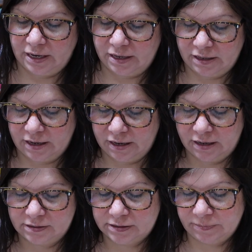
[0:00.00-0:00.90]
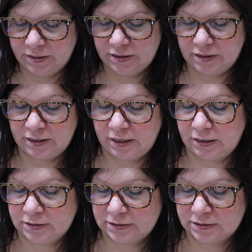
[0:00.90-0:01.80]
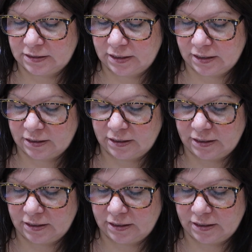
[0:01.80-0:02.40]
and that some of the things that